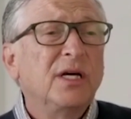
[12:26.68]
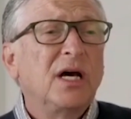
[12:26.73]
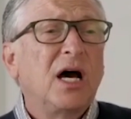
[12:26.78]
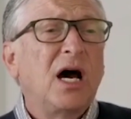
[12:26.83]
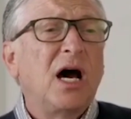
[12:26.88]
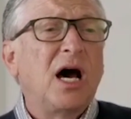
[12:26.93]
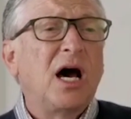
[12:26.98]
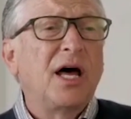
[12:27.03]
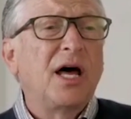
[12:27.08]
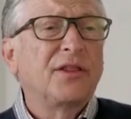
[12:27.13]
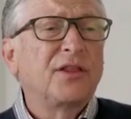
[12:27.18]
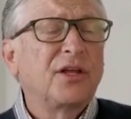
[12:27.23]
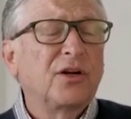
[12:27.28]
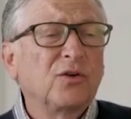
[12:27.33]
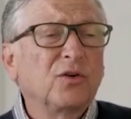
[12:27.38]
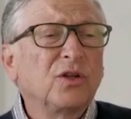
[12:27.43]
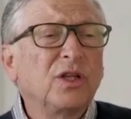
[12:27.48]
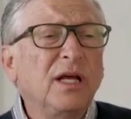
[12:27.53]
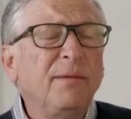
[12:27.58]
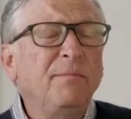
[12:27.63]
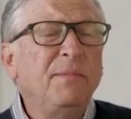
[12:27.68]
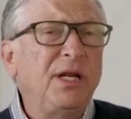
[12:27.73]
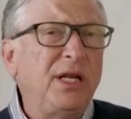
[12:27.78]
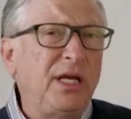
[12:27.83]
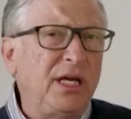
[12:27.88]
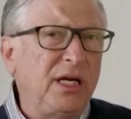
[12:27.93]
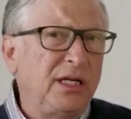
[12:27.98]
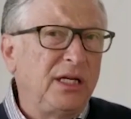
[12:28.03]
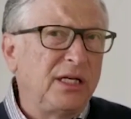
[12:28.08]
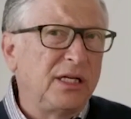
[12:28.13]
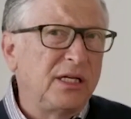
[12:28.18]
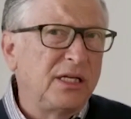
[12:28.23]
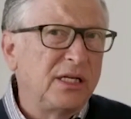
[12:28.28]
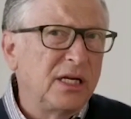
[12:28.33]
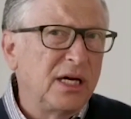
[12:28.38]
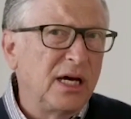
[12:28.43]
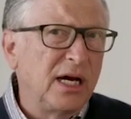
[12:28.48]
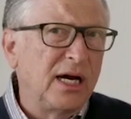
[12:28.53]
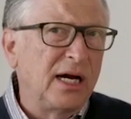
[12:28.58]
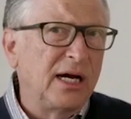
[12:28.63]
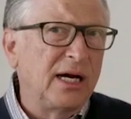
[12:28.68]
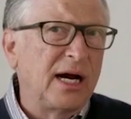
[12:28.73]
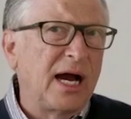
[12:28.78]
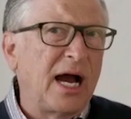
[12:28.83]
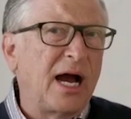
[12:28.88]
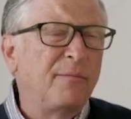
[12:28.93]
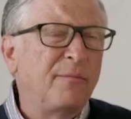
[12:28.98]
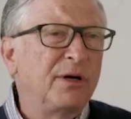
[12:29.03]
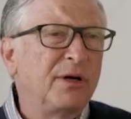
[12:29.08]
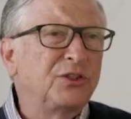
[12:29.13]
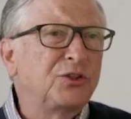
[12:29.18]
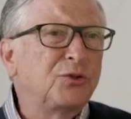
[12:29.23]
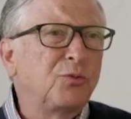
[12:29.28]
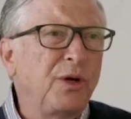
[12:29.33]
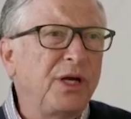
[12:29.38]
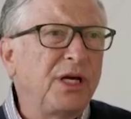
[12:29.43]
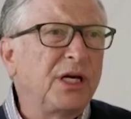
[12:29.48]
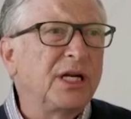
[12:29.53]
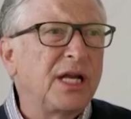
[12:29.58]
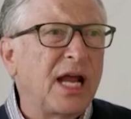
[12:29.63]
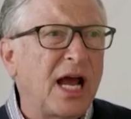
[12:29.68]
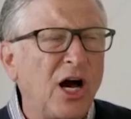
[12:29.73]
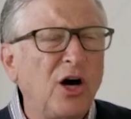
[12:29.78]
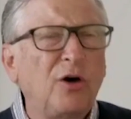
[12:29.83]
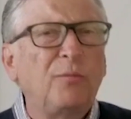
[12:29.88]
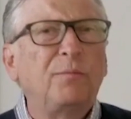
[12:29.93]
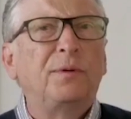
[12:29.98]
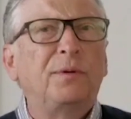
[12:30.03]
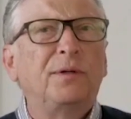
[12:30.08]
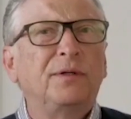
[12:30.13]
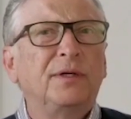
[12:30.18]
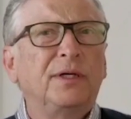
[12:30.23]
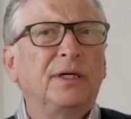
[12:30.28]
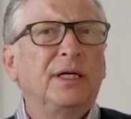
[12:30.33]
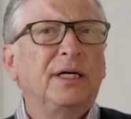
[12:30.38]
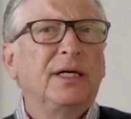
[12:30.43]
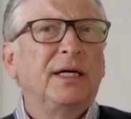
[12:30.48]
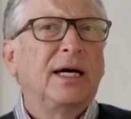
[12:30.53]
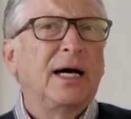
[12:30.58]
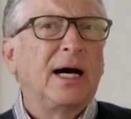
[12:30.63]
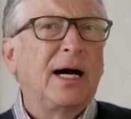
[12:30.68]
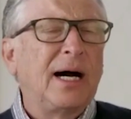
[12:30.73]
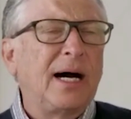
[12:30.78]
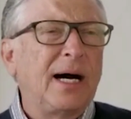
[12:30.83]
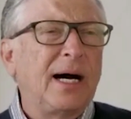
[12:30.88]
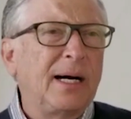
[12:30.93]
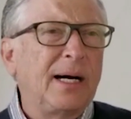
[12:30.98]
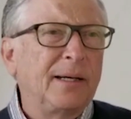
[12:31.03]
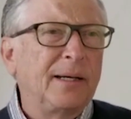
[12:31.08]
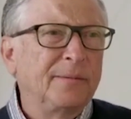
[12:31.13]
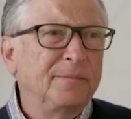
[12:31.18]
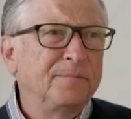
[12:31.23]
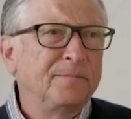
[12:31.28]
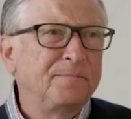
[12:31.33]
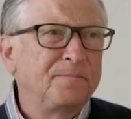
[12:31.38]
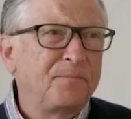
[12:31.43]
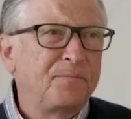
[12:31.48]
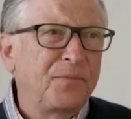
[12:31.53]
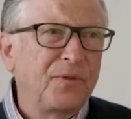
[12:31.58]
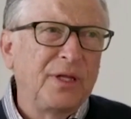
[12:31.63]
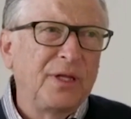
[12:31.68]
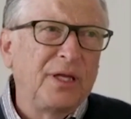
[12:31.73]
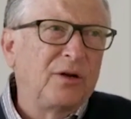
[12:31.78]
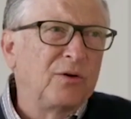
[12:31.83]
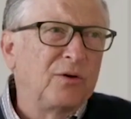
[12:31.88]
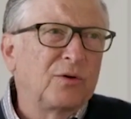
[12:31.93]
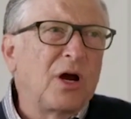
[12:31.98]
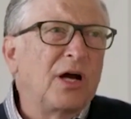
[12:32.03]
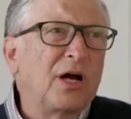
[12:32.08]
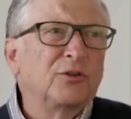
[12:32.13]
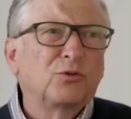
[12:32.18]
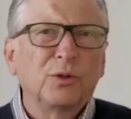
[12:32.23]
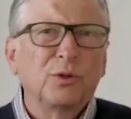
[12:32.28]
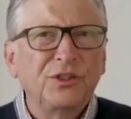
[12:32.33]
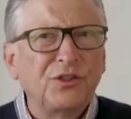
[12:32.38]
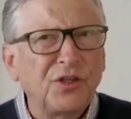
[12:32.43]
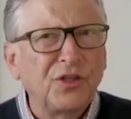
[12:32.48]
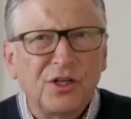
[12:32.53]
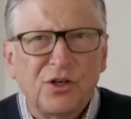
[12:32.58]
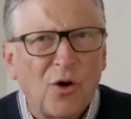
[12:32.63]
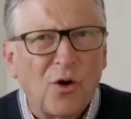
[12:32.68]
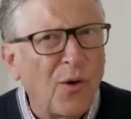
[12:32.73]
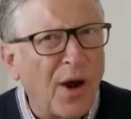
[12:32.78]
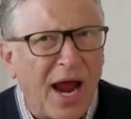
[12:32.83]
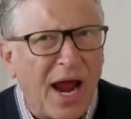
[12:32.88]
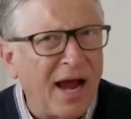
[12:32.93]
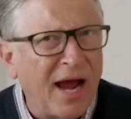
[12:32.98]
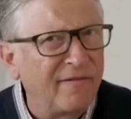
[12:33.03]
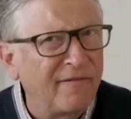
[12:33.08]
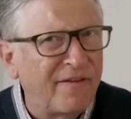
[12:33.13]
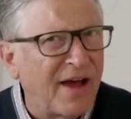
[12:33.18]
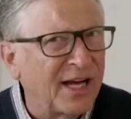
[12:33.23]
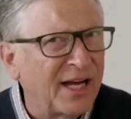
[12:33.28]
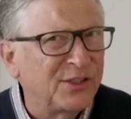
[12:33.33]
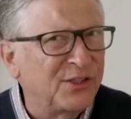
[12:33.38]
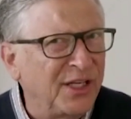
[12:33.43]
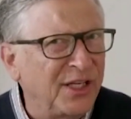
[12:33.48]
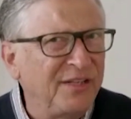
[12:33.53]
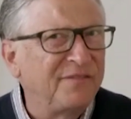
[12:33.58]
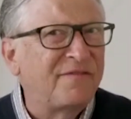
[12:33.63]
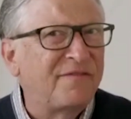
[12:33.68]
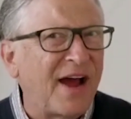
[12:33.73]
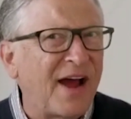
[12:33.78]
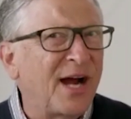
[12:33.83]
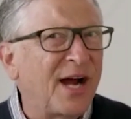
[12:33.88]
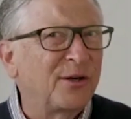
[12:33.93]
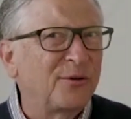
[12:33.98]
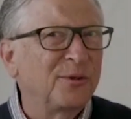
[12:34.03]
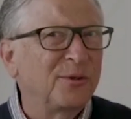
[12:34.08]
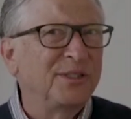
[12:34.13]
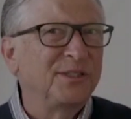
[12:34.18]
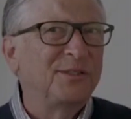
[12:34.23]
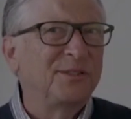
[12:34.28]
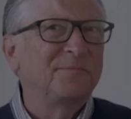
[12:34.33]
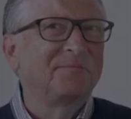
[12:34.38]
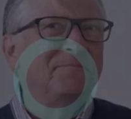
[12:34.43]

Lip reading: that are limiting how much we can help, you know, countries that don't have vaccine factories.